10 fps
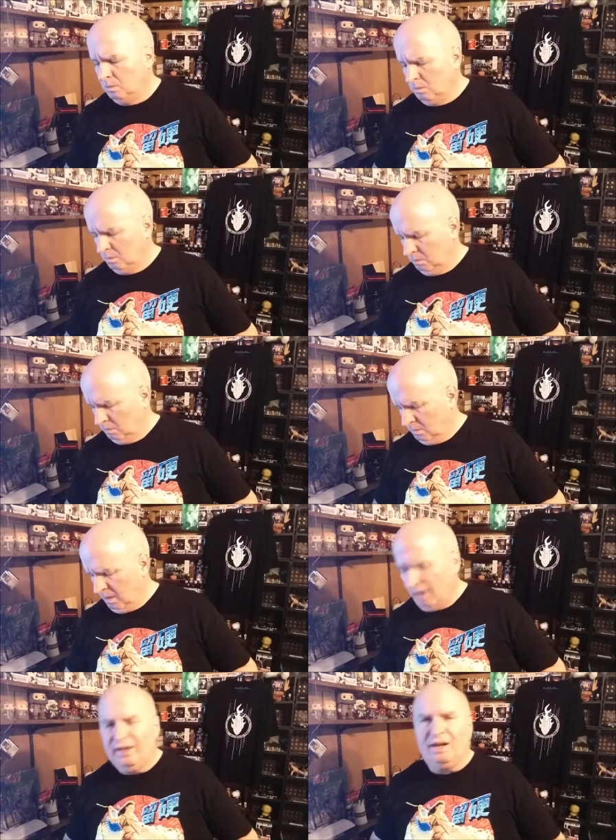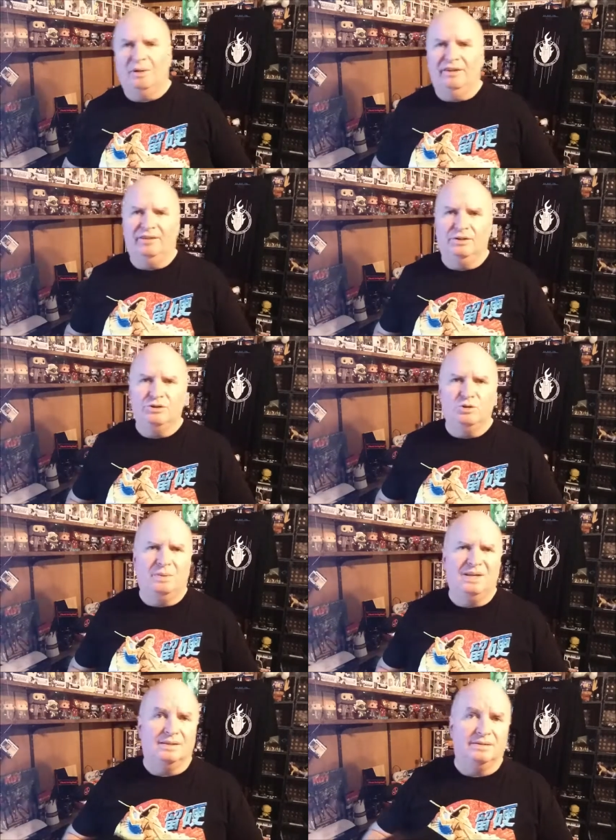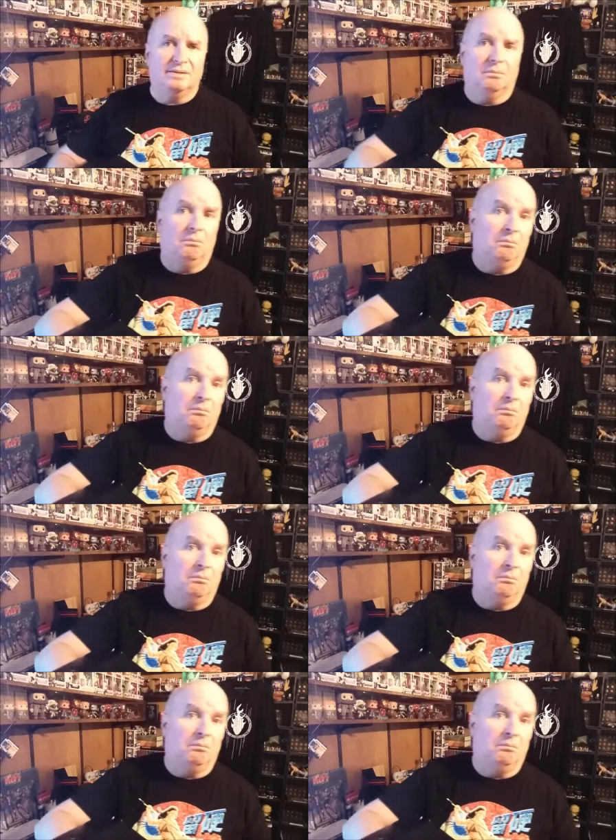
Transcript: I think I might have gotten two pins.